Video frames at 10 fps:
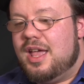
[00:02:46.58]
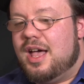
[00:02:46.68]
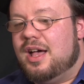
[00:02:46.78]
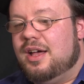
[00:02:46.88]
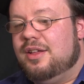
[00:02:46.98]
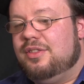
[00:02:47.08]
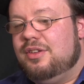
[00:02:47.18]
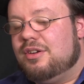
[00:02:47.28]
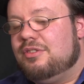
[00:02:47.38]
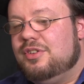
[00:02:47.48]

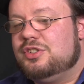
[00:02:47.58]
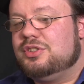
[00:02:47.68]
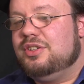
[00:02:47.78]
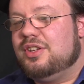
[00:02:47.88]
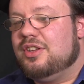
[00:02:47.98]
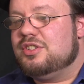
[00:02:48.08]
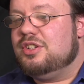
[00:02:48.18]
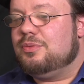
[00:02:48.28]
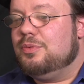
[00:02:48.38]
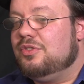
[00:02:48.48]
the artificial
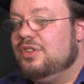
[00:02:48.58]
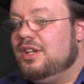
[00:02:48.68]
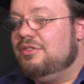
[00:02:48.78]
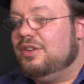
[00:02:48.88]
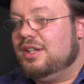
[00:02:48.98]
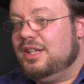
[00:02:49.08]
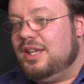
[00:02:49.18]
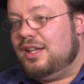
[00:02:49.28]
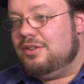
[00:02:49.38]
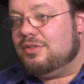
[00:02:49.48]
intelligence will significantly
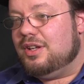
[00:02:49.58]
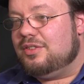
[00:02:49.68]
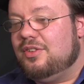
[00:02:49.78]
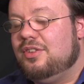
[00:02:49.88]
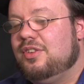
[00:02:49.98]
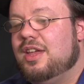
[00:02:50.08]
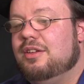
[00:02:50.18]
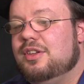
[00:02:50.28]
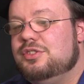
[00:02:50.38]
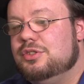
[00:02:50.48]
increase to the
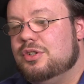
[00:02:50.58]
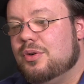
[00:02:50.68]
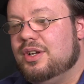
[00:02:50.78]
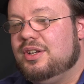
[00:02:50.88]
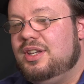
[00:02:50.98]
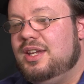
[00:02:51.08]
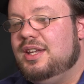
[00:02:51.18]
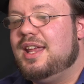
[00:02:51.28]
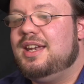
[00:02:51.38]
scale that you're going to need.